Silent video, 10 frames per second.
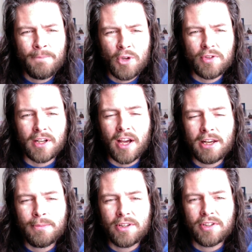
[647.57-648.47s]
whose
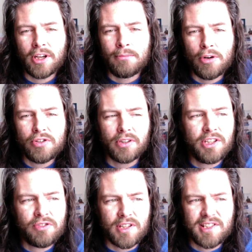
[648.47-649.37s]
alignment to commercial
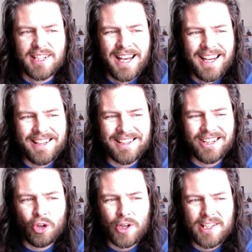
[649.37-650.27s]
interests is
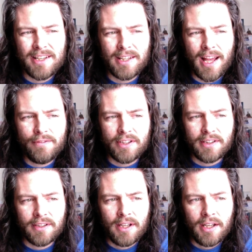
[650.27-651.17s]
increasingly evident,